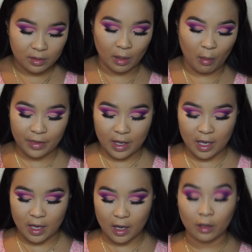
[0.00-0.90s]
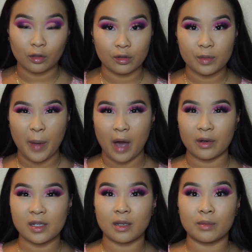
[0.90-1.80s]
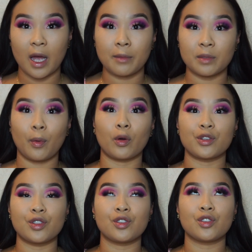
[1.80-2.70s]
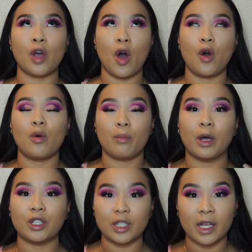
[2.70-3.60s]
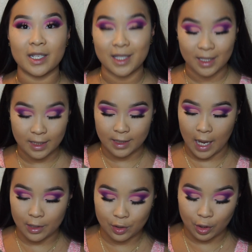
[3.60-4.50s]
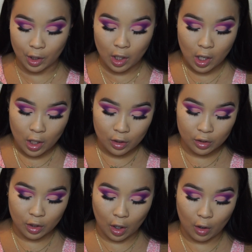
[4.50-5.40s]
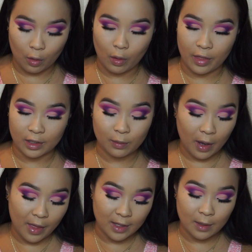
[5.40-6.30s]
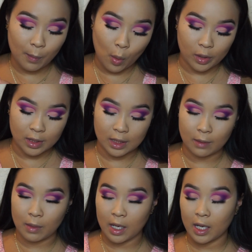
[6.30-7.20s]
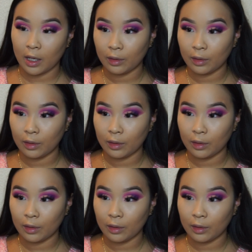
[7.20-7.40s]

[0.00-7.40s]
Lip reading: Some of the loose powder sometimes pours so much that it's a disaster. So that's why that's important to me.